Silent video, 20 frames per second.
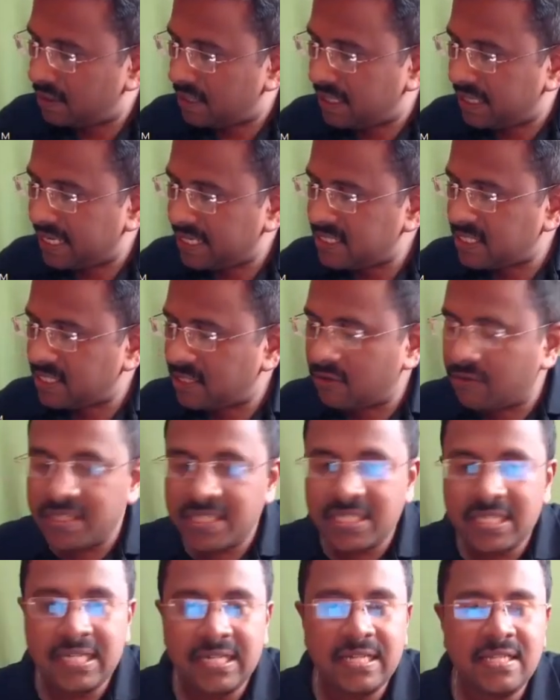The next
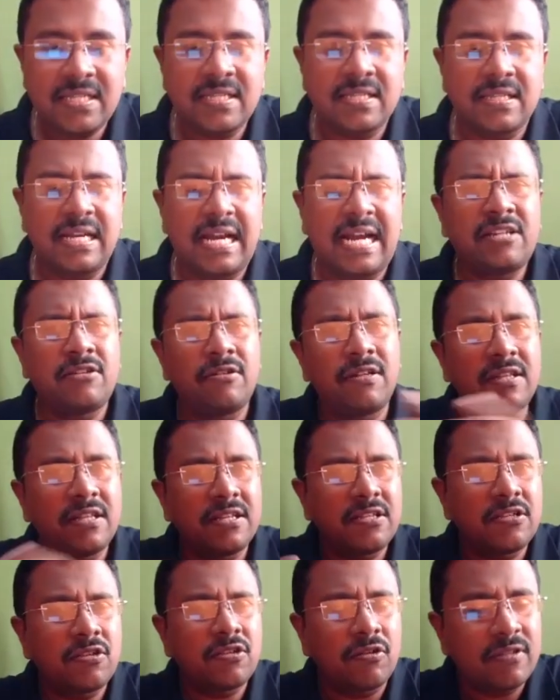question is, actually
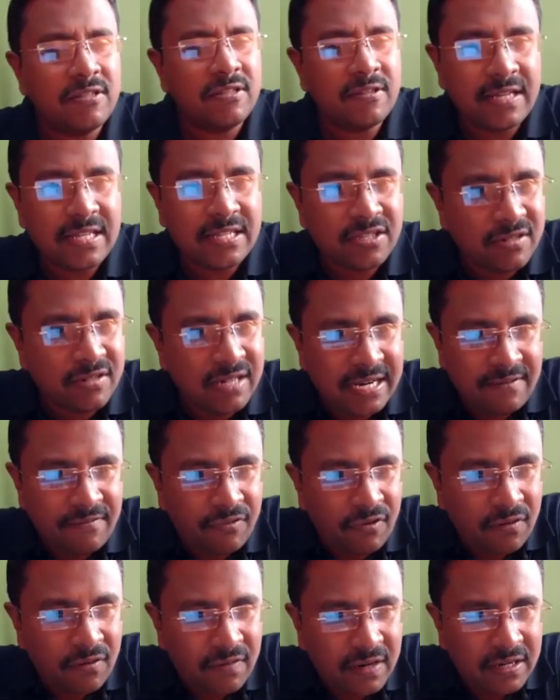this is also a
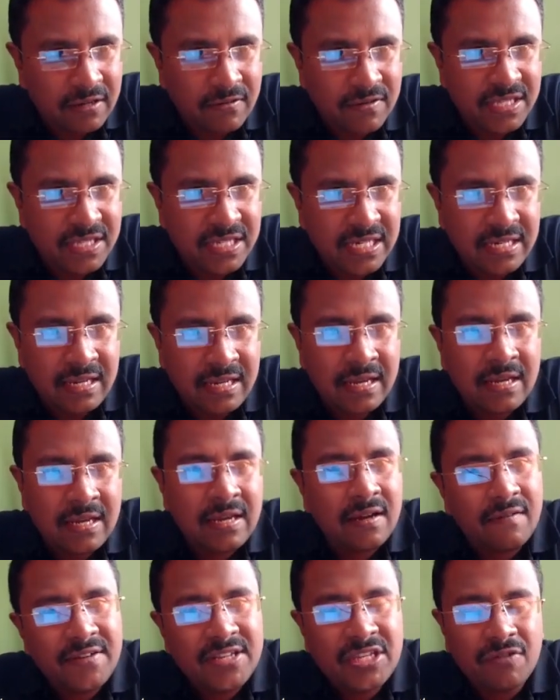straightforward question.
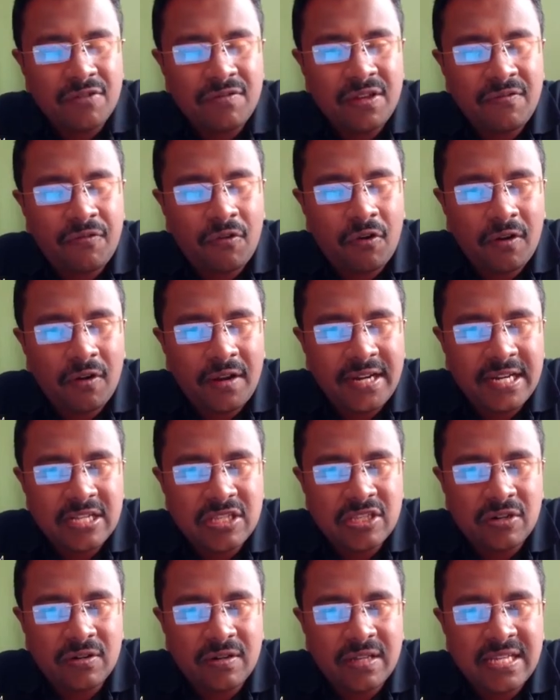Which of the following
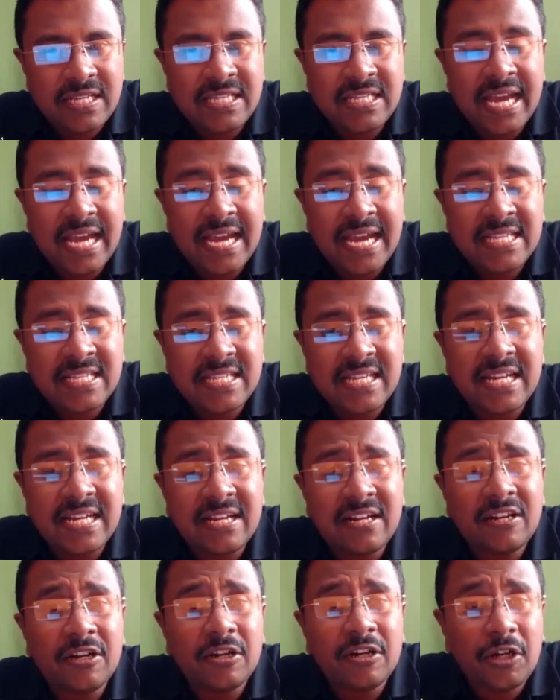disorder is
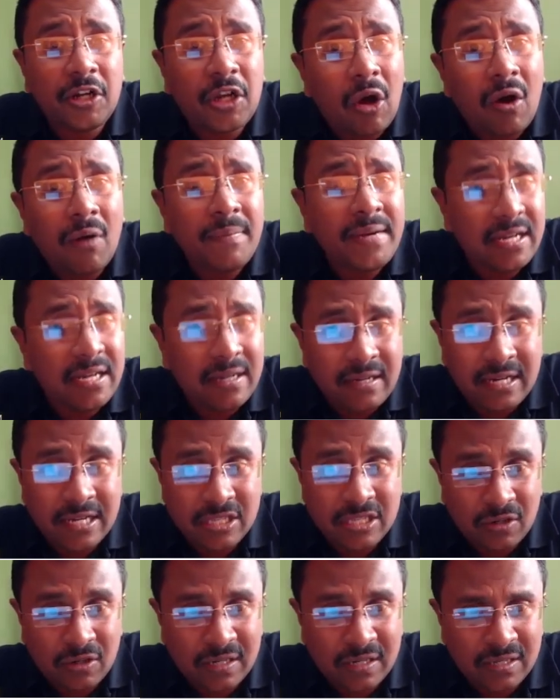X-linked dominant
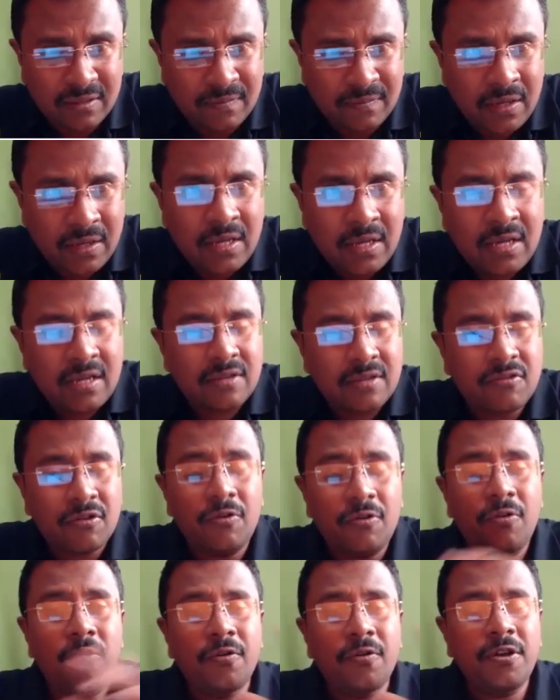disorder?
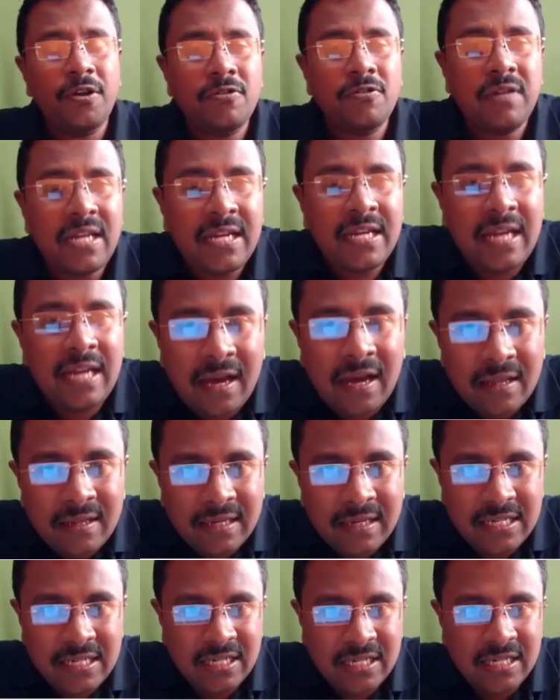So usually in our
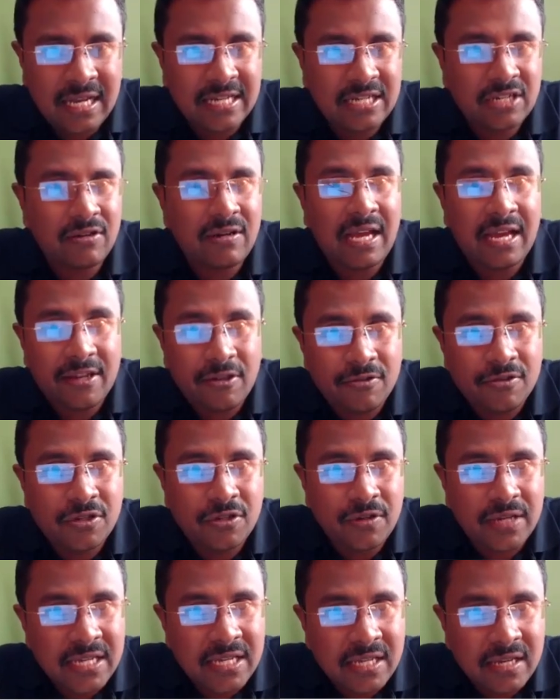teaching, actually I used
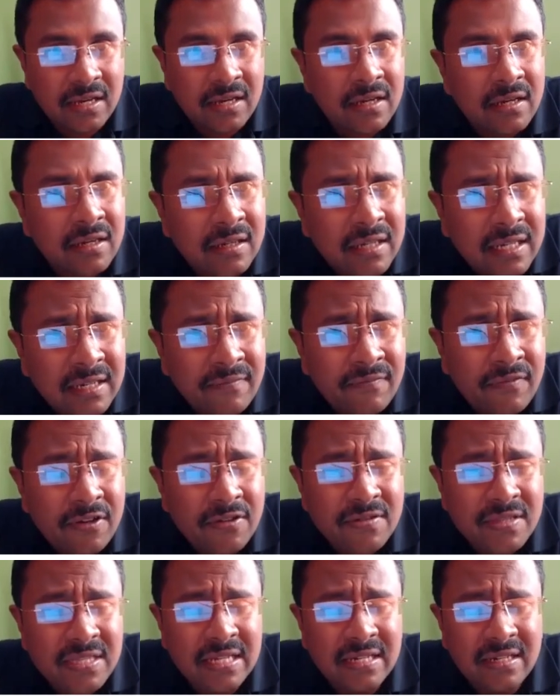to
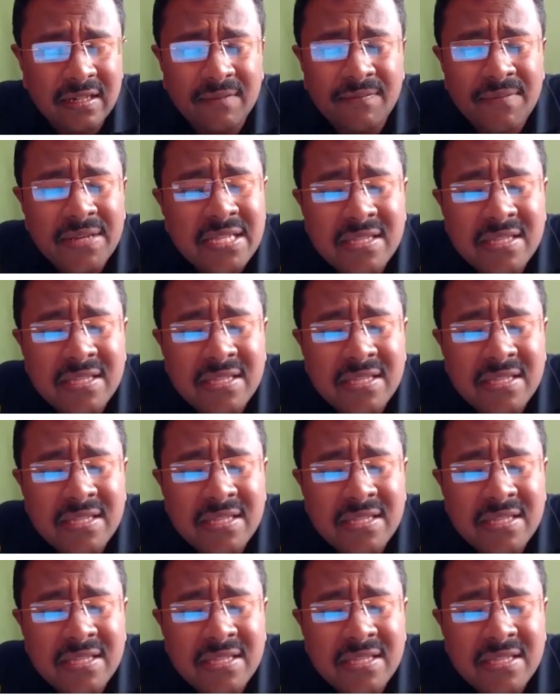influence that,